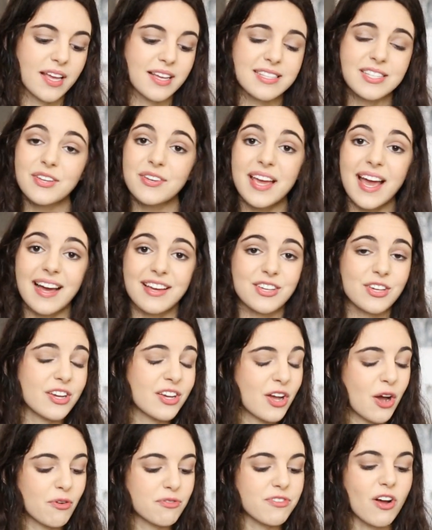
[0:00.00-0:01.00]
And so yeah, you
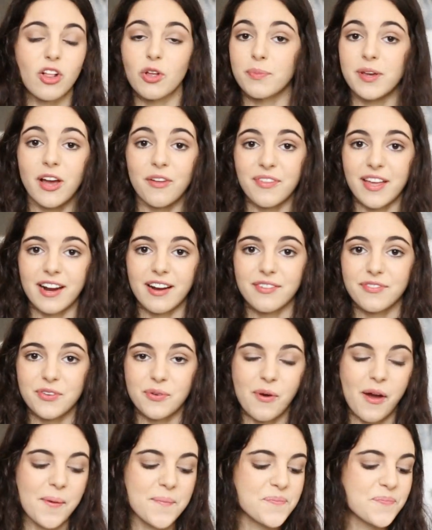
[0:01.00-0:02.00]
can go follow me on there if
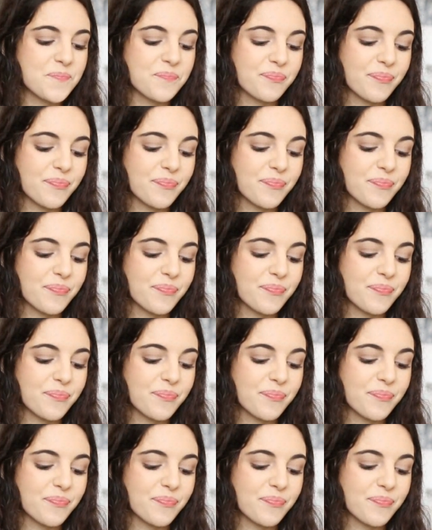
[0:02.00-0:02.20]
you want.